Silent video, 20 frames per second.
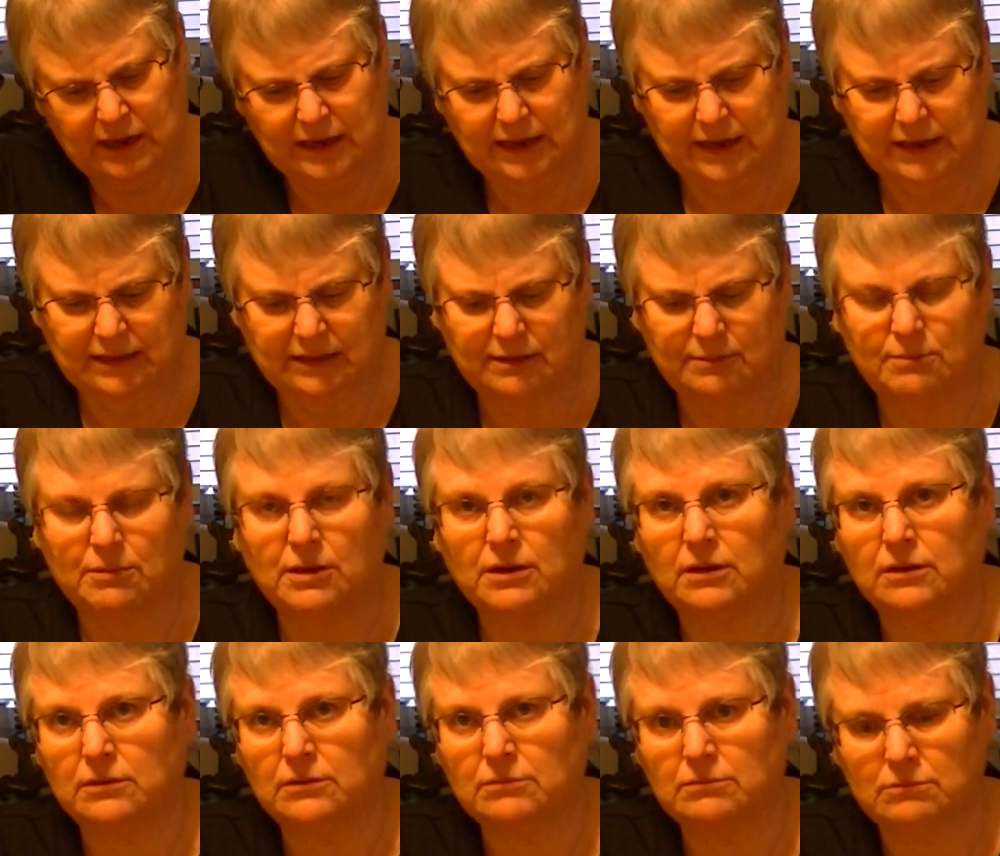in the
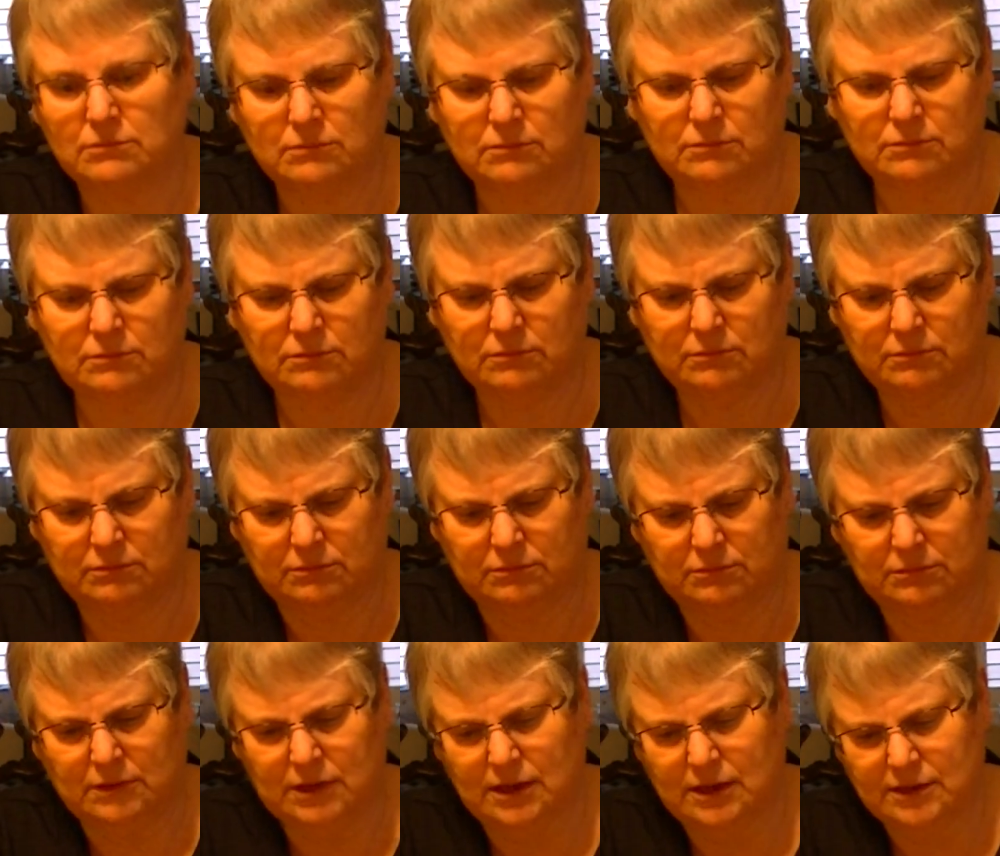middle.
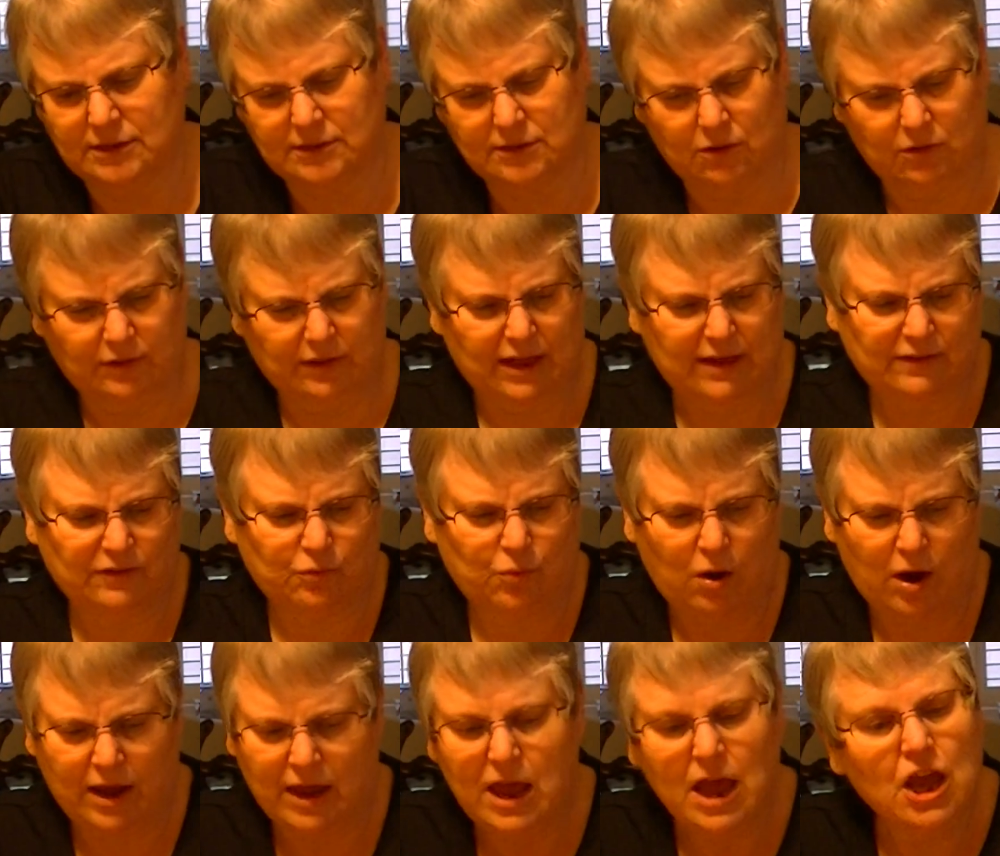So that's
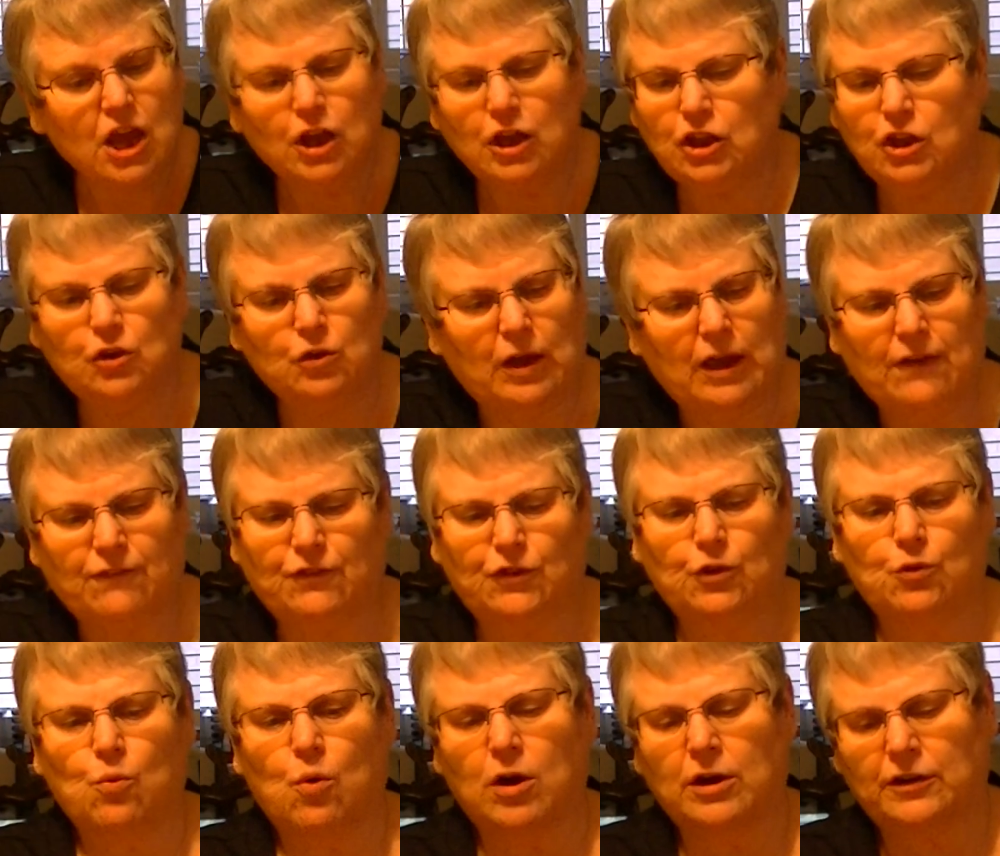why. If
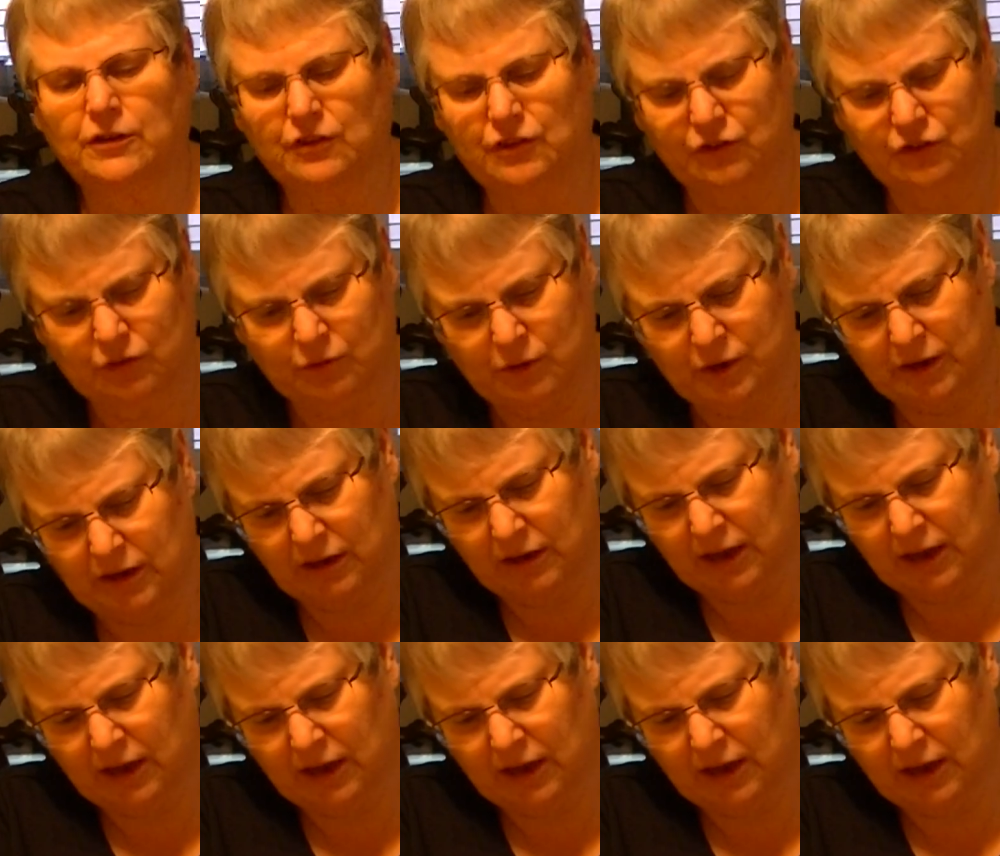you wanted to do it